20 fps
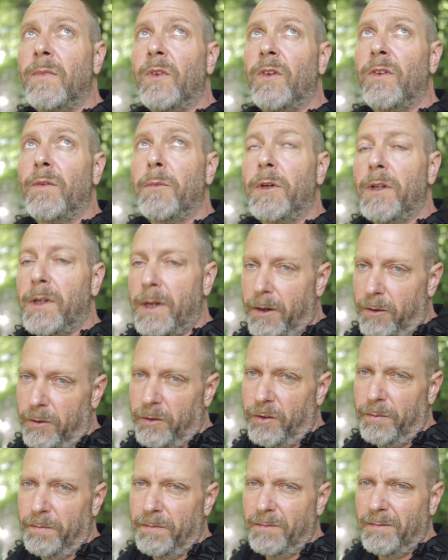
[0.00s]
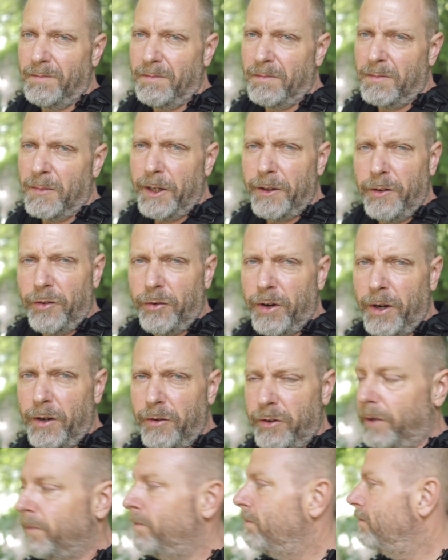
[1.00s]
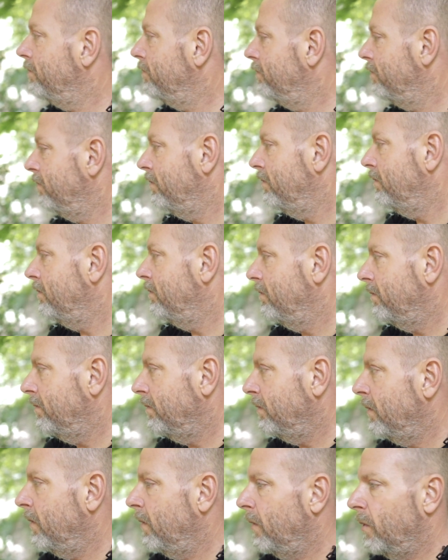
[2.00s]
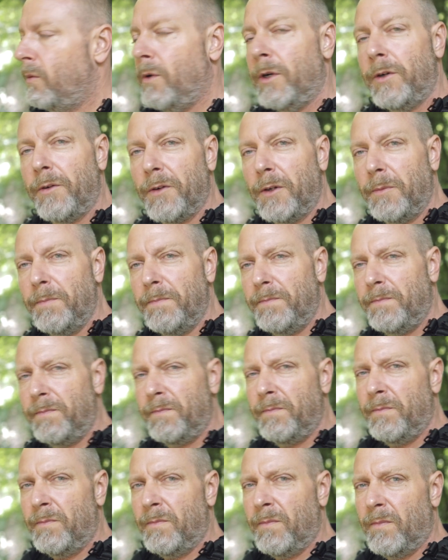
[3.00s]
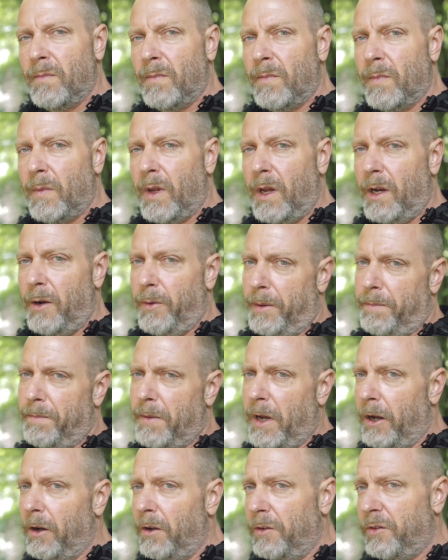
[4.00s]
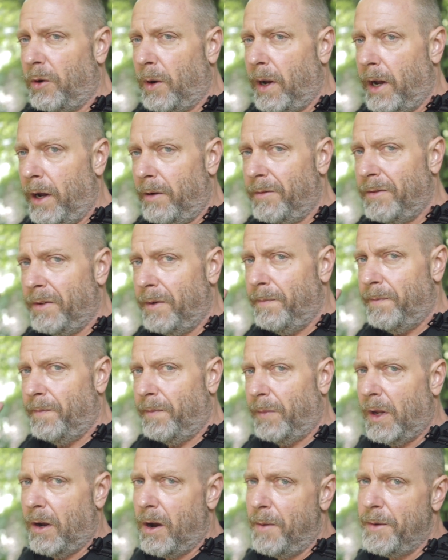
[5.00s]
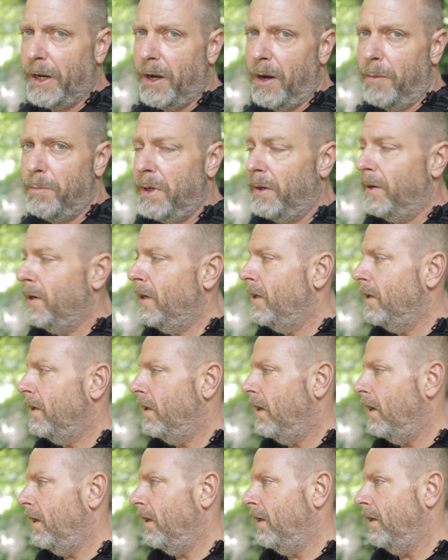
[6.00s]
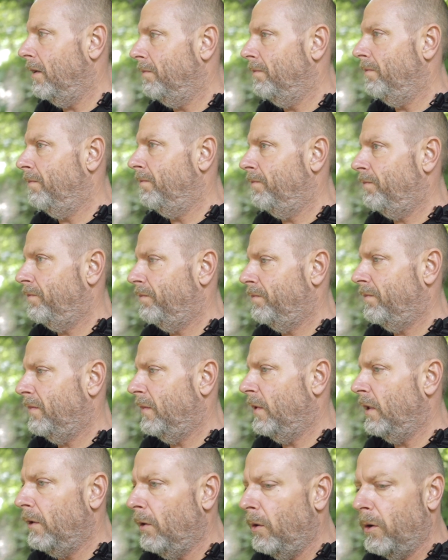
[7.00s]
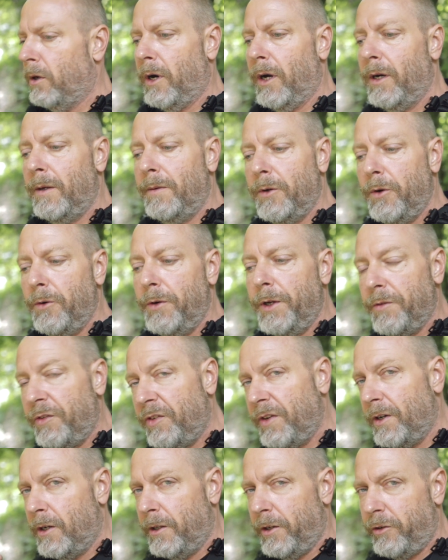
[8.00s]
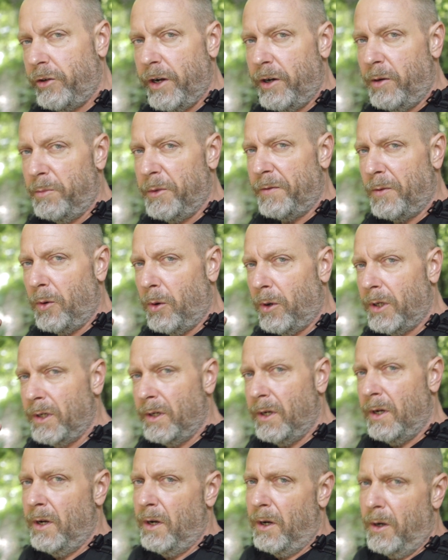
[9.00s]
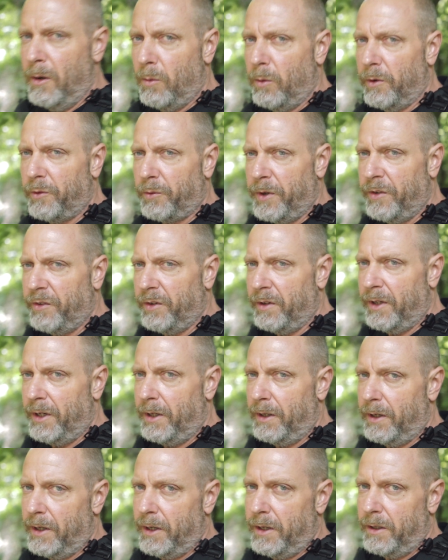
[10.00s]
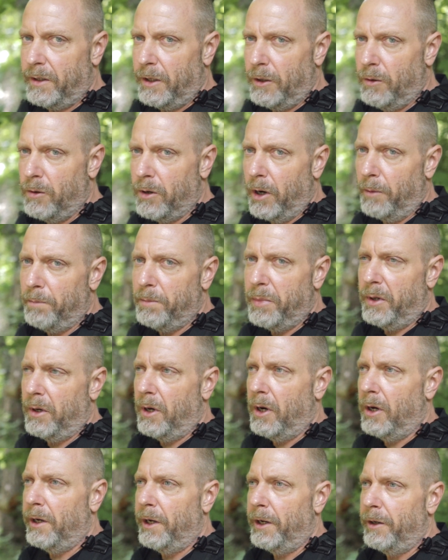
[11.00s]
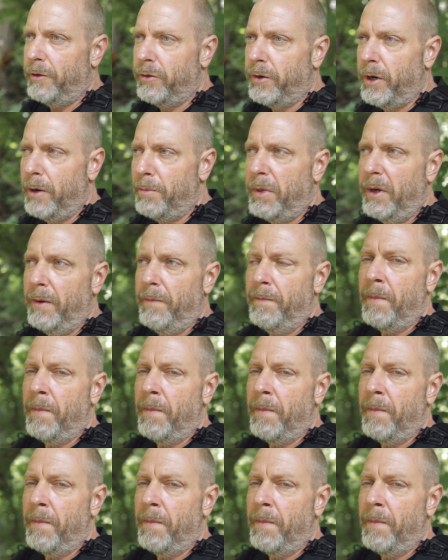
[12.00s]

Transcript: Some clouds. Light's changing. Wonderful. Anyway, I also have, coming up, Laura, who you've seen on the channel before, was recently in Europe on a trip,